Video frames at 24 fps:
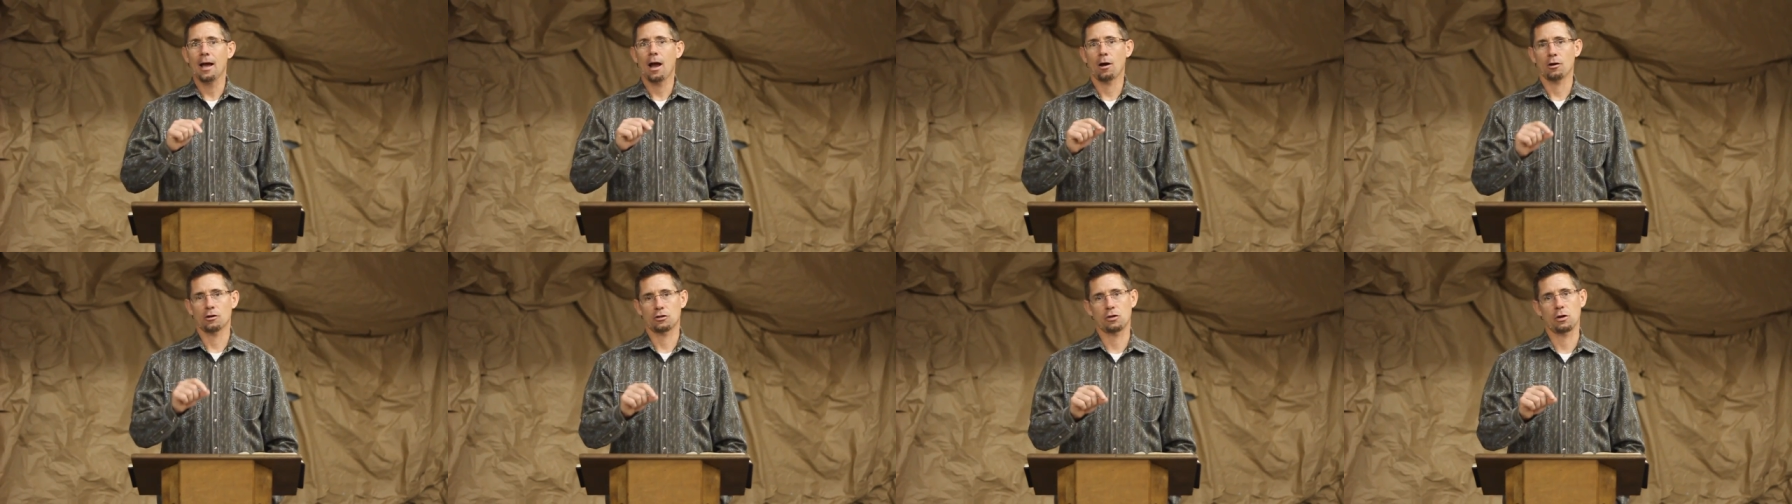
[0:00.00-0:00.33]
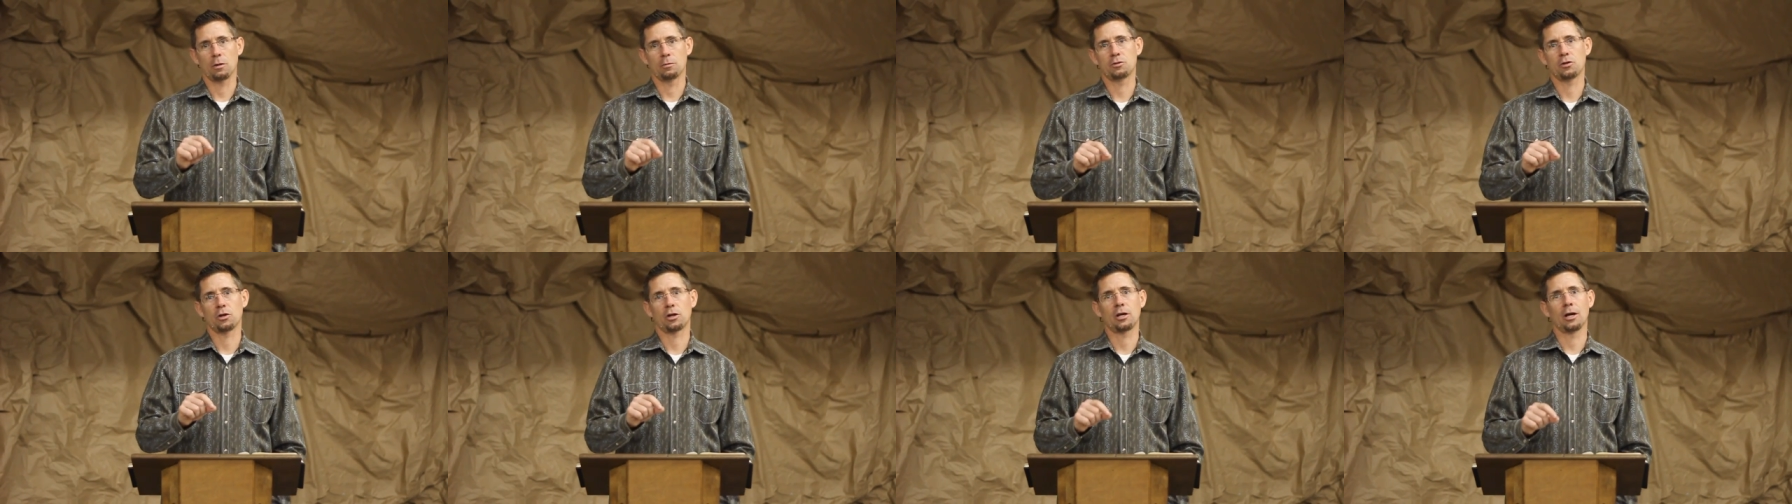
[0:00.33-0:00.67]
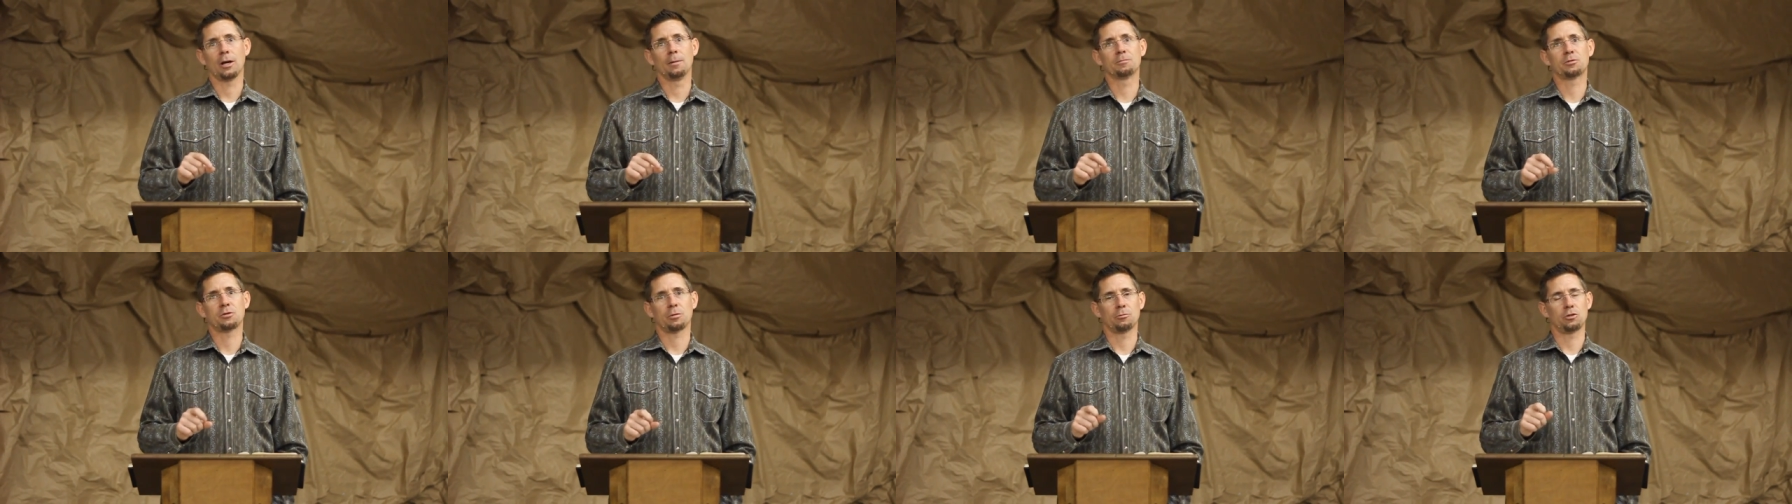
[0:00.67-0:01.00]
our scripture
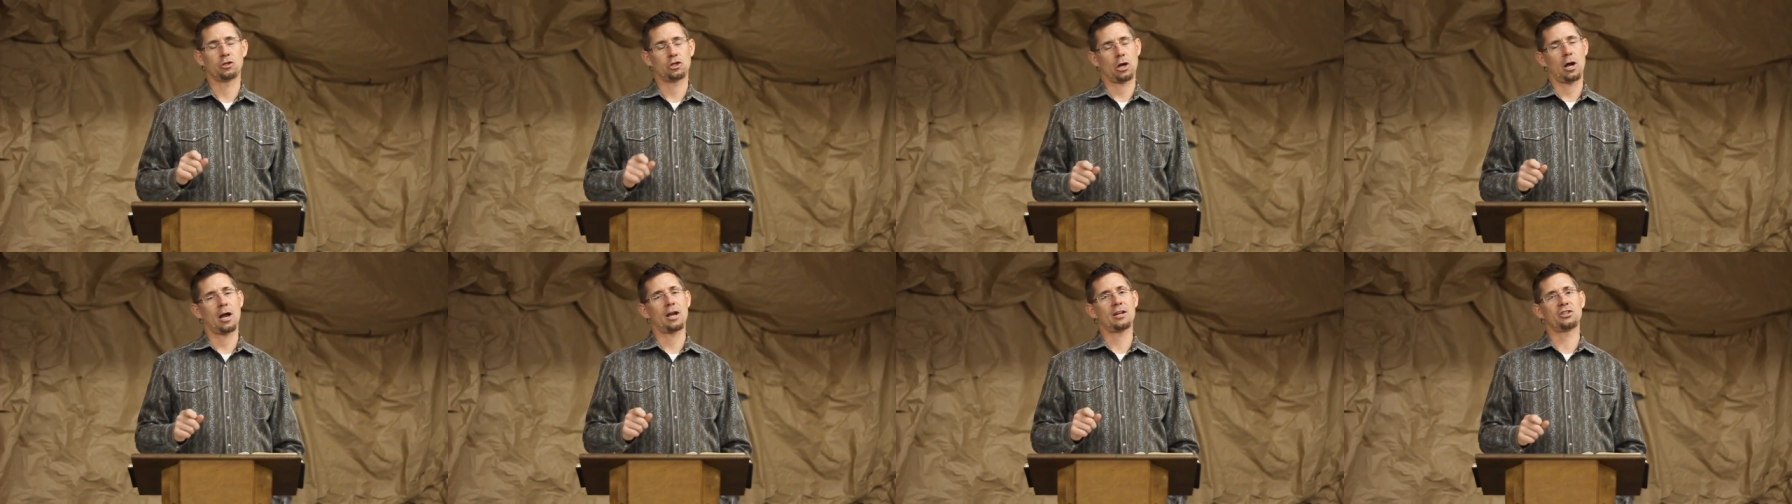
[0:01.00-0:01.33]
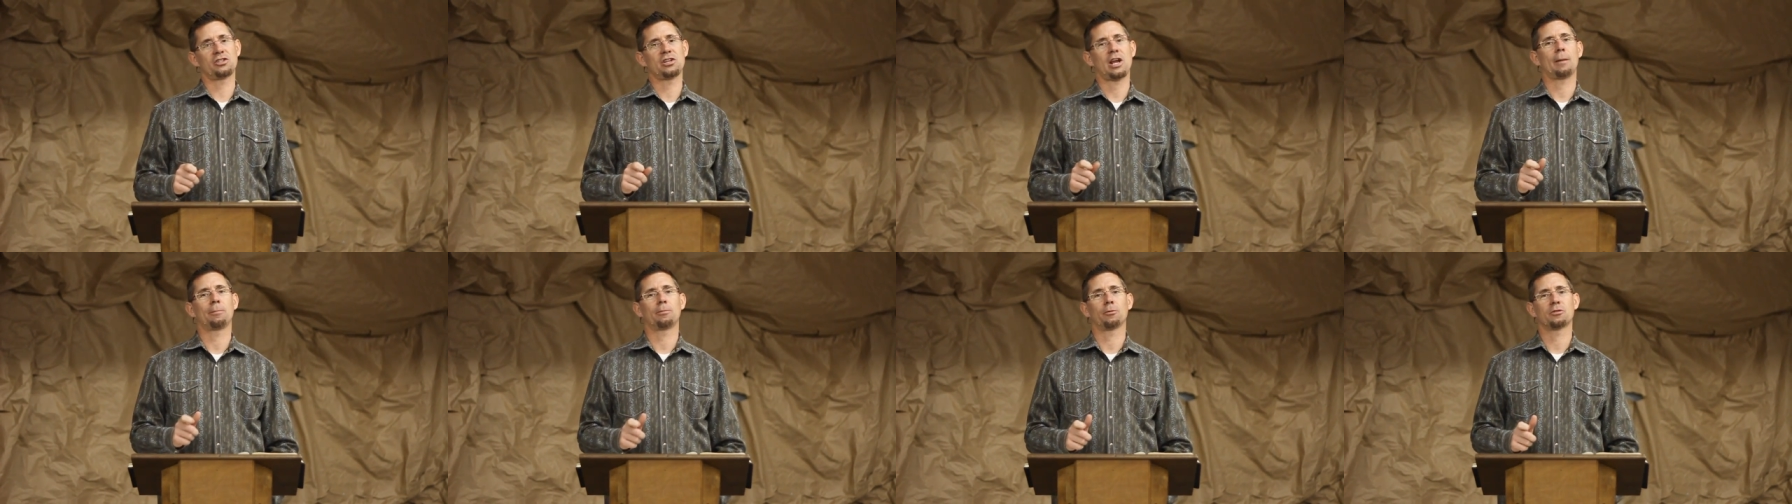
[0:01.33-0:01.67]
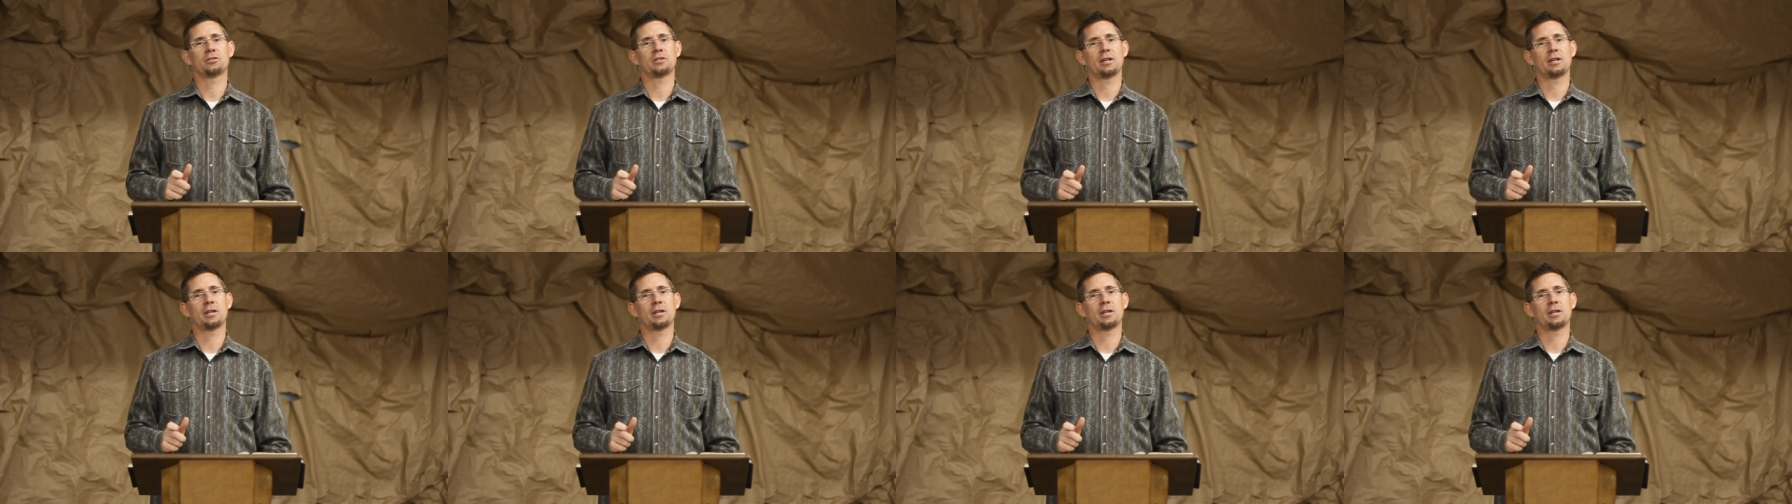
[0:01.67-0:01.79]
comes from John chapter